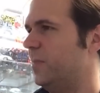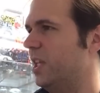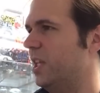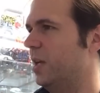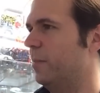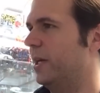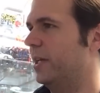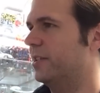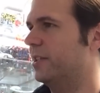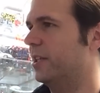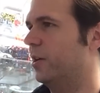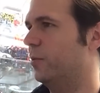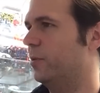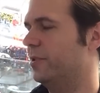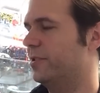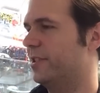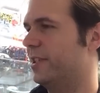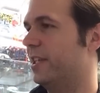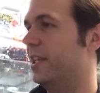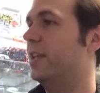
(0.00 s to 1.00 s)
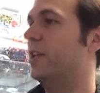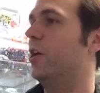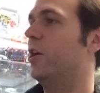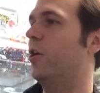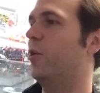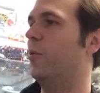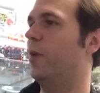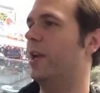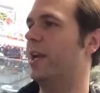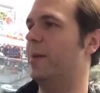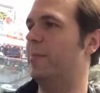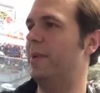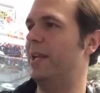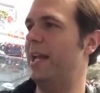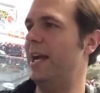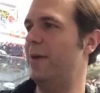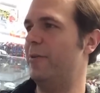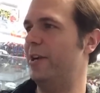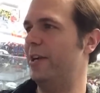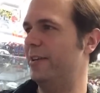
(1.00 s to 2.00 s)
But we'll see. Yo, what up,
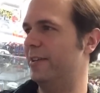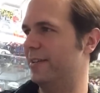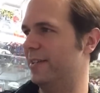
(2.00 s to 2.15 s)
Larry?